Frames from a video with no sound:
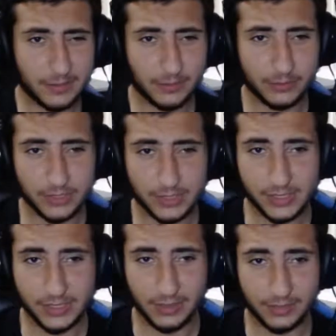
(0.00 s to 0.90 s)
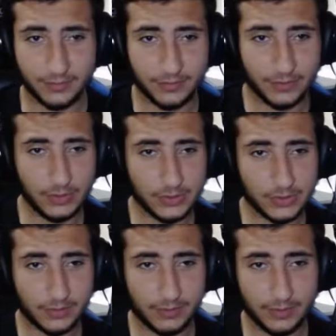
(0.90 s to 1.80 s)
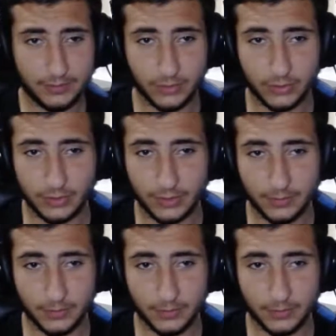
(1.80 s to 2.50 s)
from Chelsea and the videos are well worked out,